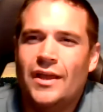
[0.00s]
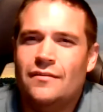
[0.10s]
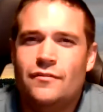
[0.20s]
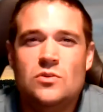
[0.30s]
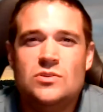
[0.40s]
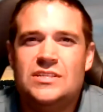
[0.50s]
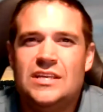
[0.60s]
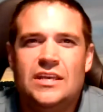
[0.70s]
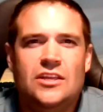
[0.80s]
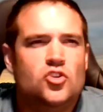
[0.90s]
if you
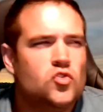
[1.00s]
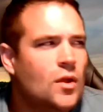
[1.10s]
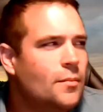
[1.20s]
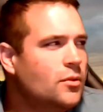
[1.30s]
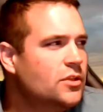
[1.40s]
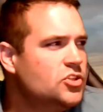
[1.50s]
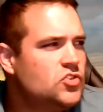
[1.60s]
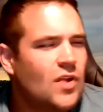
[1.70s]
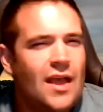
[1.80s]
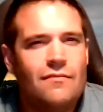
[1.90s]
see trouble and
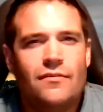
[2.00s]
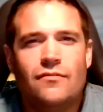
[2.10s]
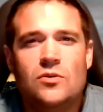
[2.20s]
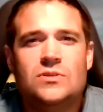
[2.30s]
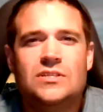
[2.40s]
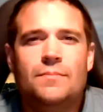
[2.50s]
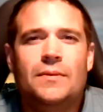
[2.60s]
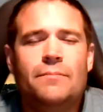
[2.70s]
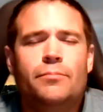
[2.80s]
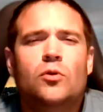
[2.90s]
strife, if you see
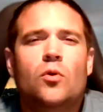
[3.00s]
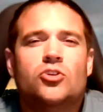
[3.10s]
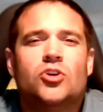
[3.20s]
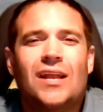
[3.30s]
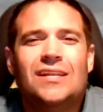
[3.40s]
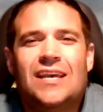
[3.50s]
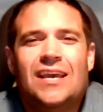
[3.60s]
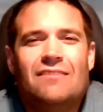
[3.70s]
people who are trying to take